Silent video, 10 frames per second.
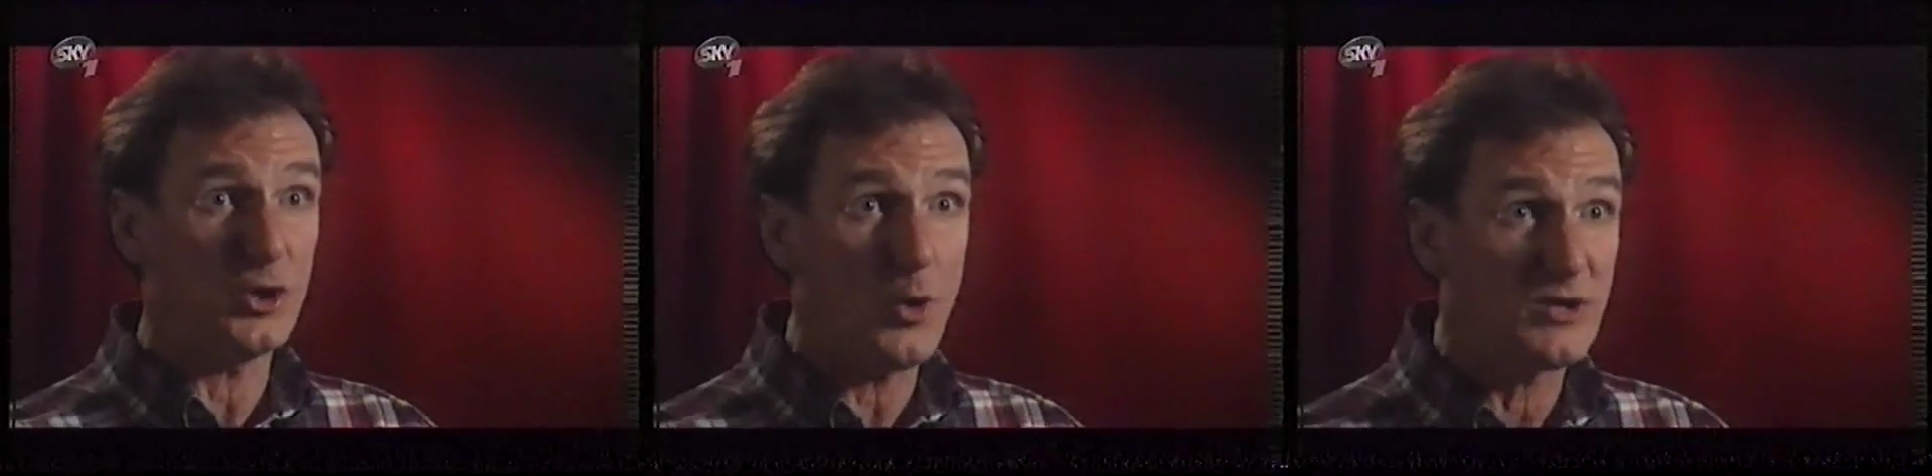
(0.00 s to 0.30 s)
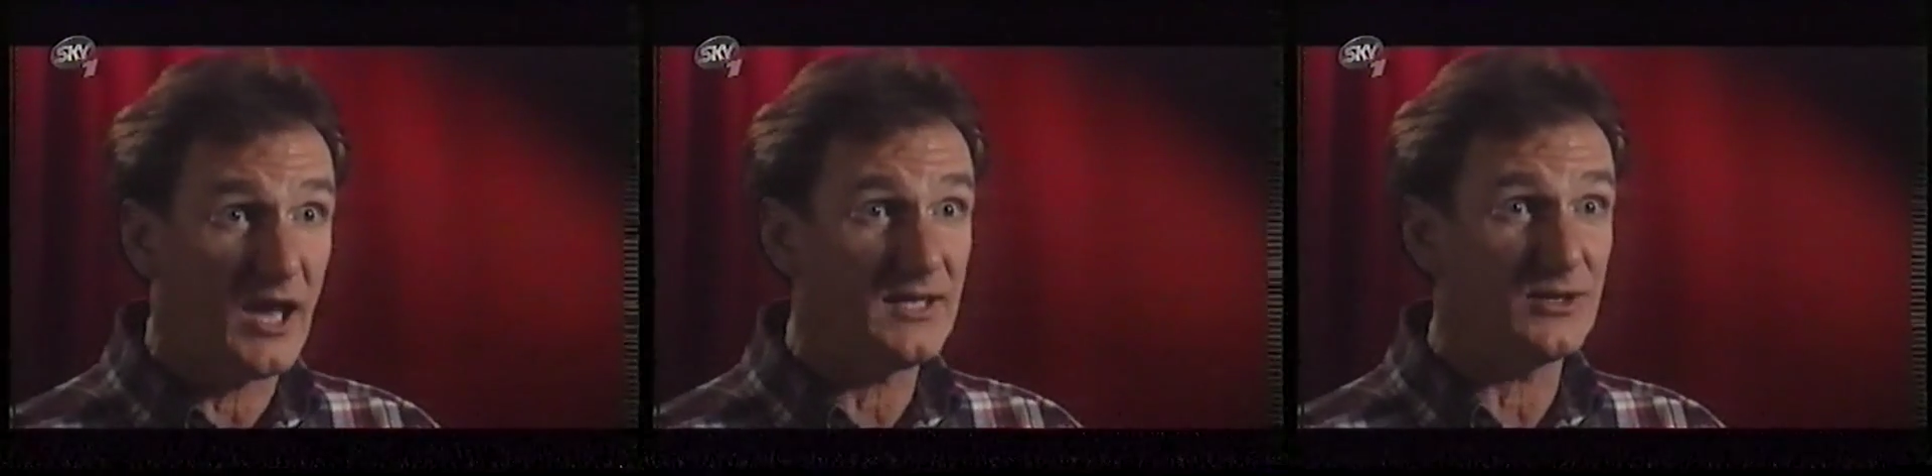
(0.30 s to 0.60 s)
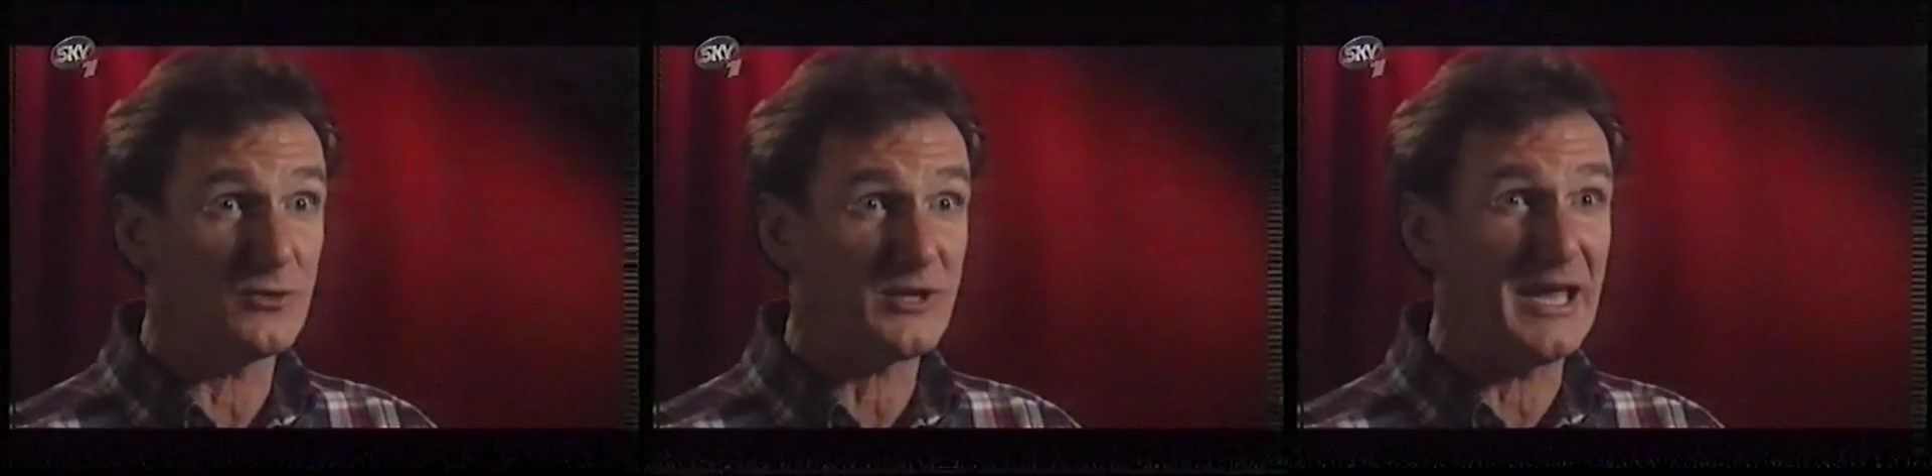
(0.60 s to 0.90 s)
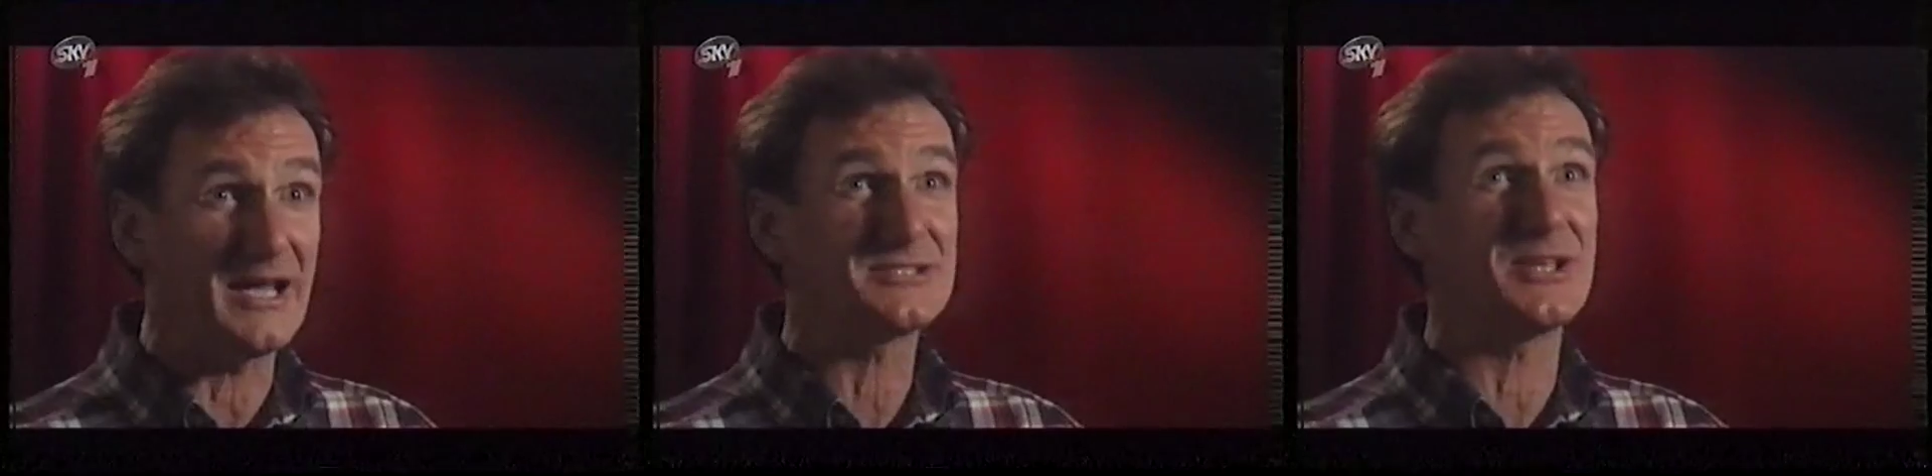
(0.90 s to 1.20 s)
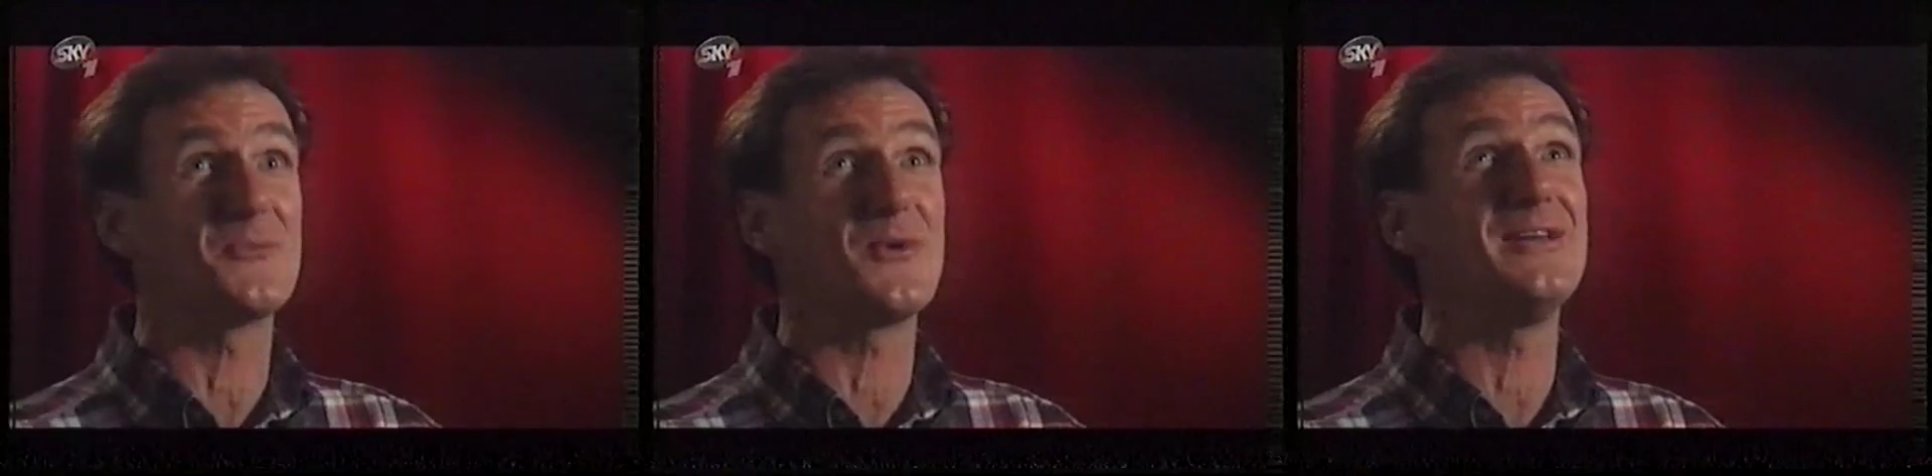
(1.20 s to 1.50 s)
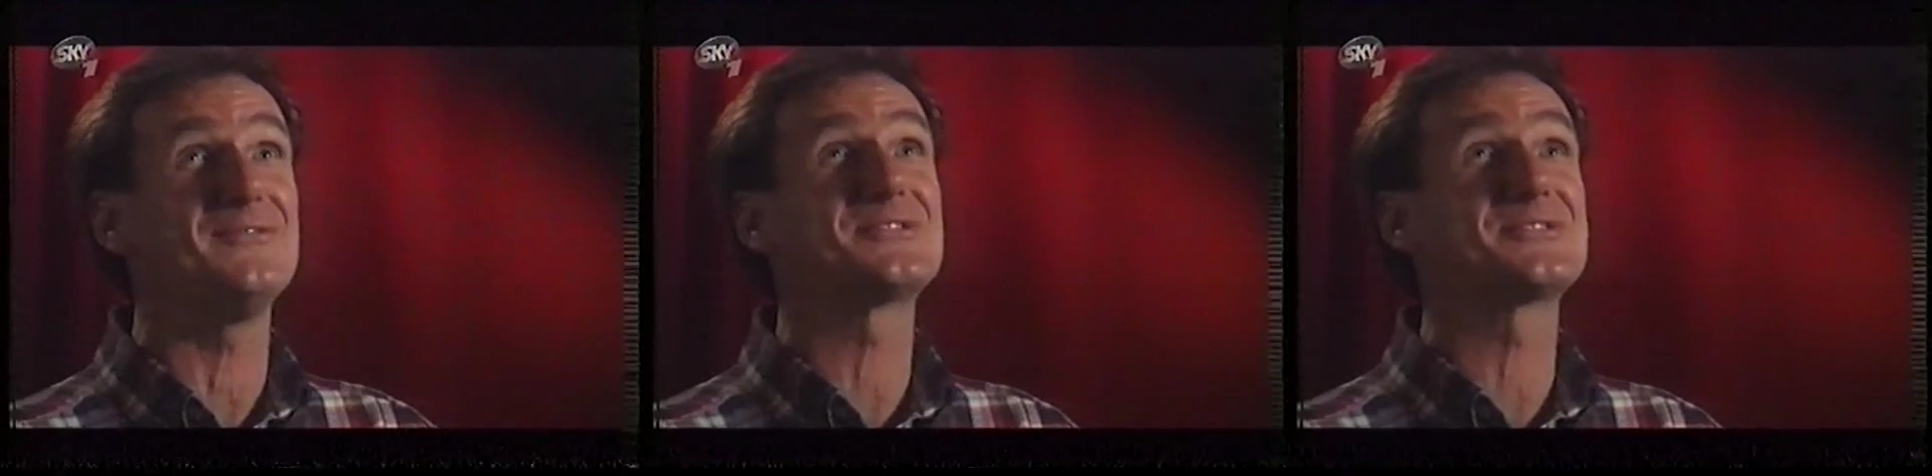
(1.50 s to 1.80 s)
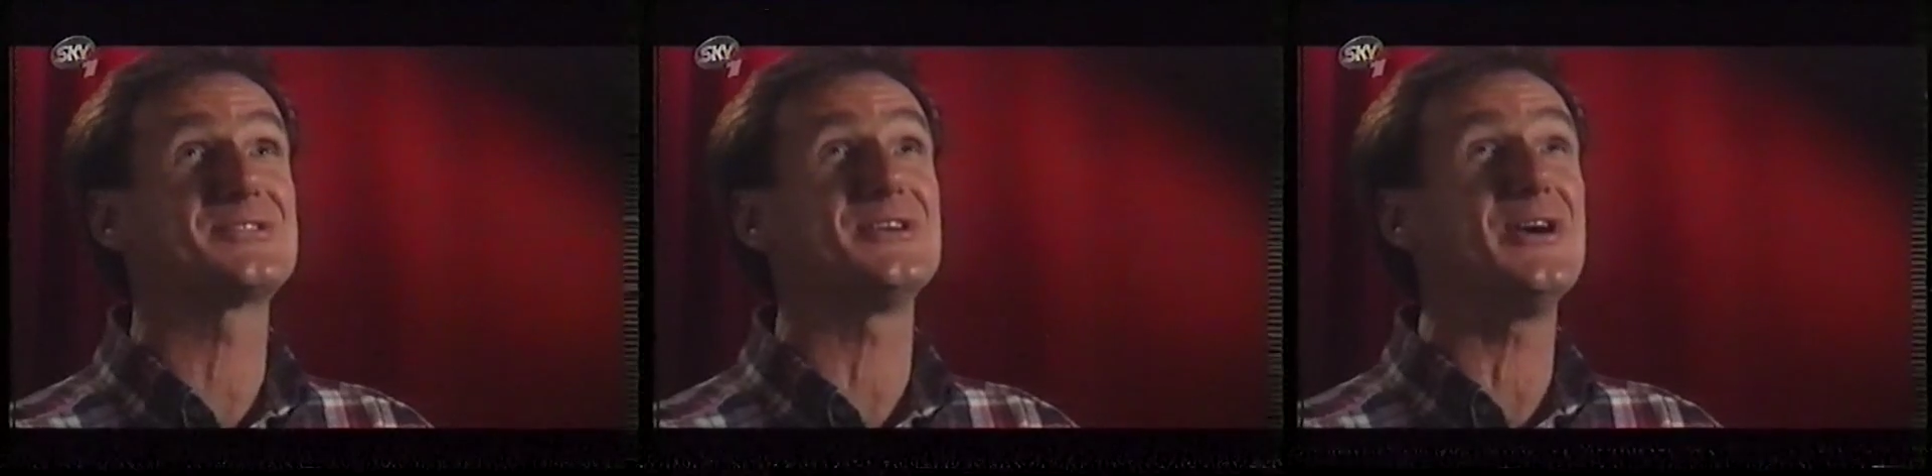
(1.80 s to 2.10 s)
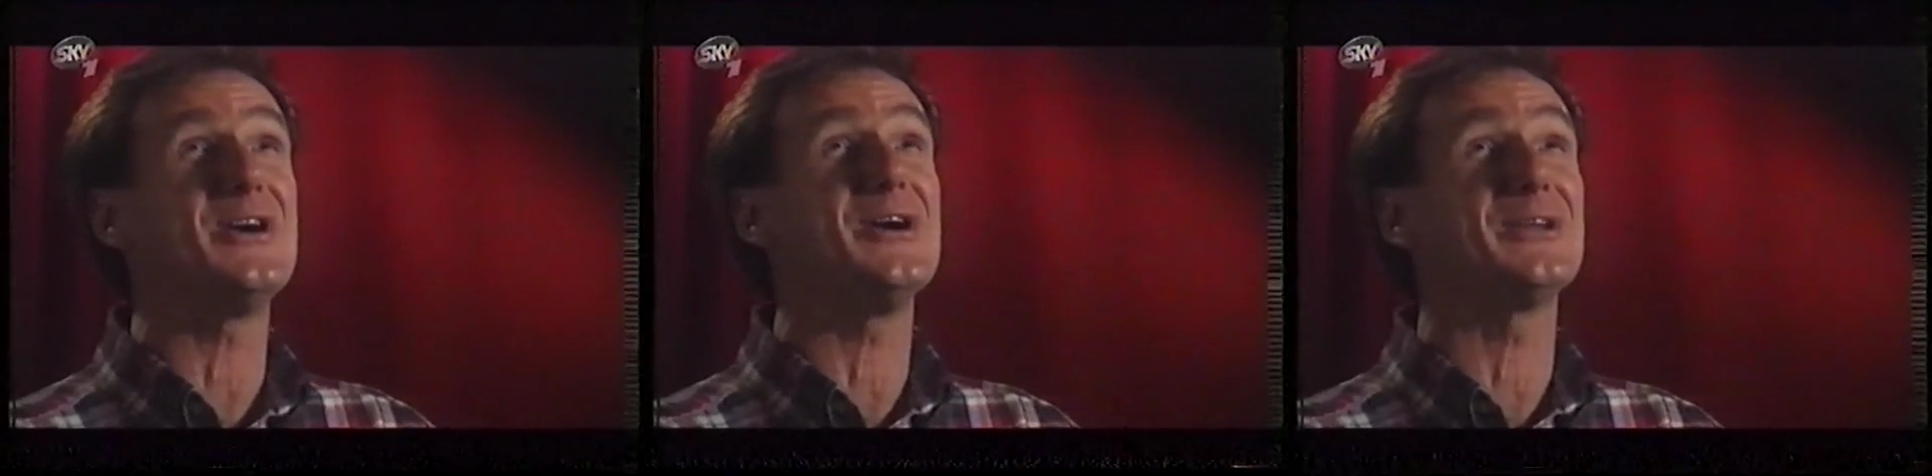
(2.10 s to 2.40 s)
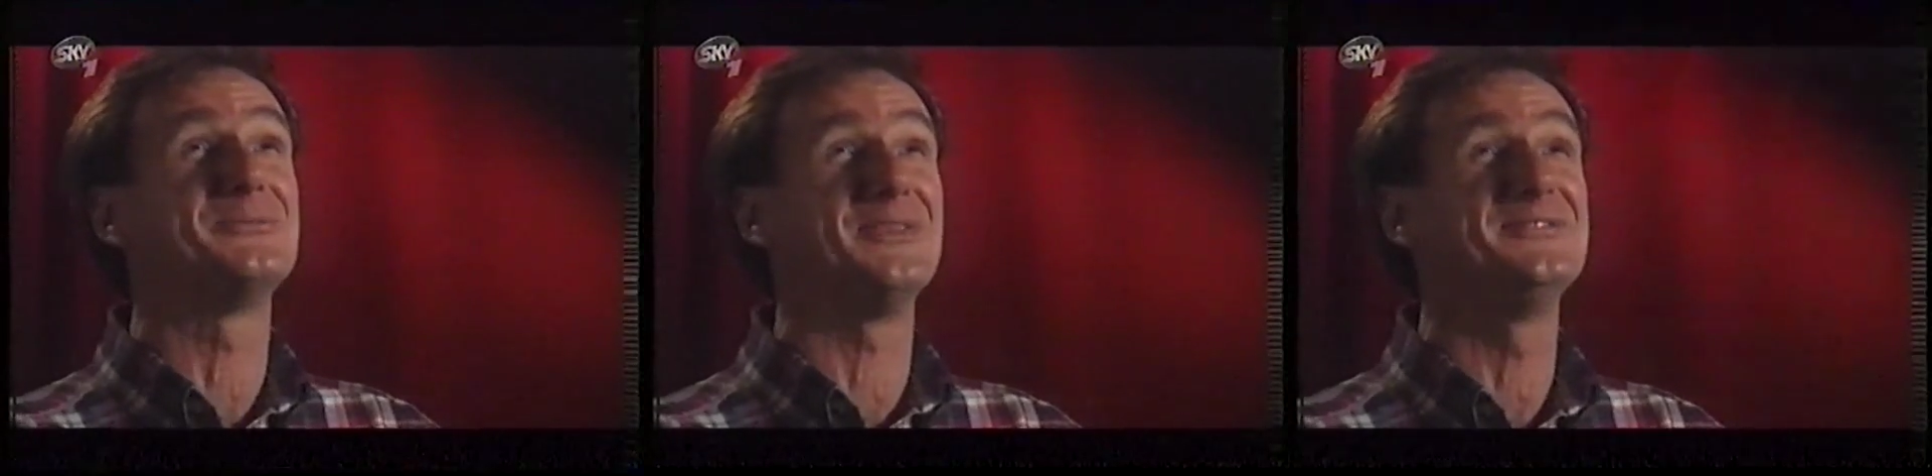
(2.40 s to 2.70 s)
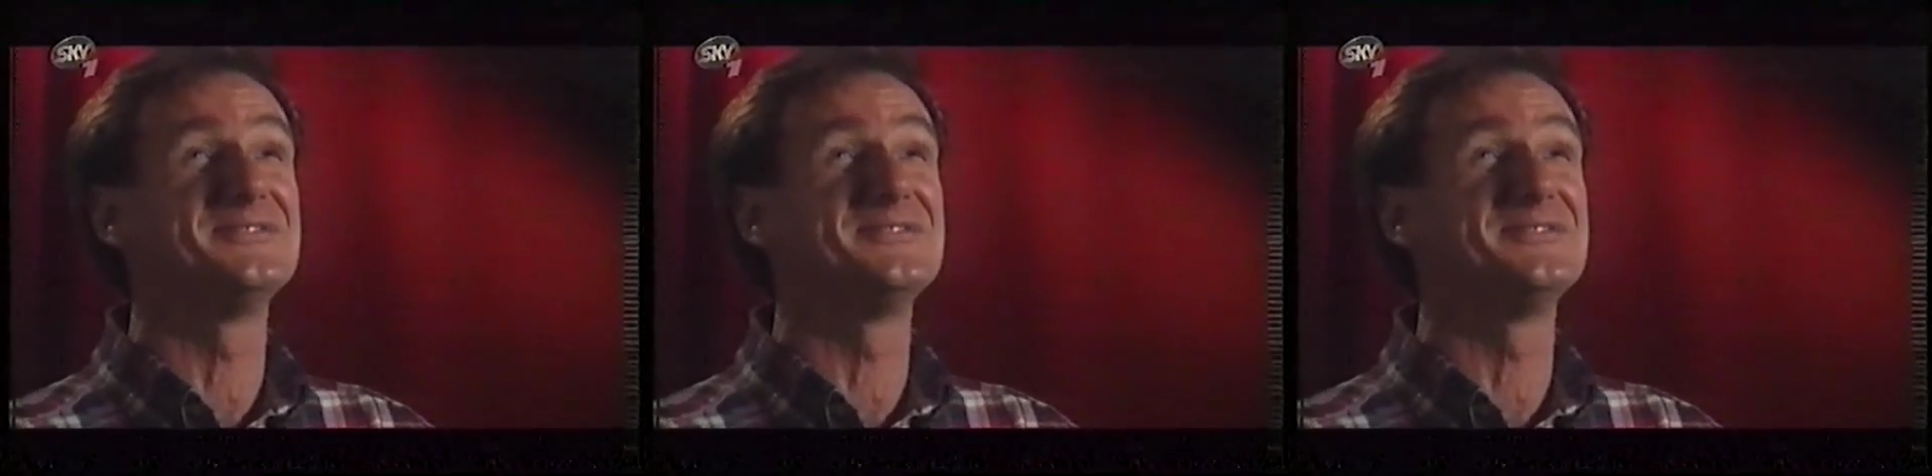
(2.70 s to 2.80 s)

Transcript: You're okay, you're okay. I said, we've scored,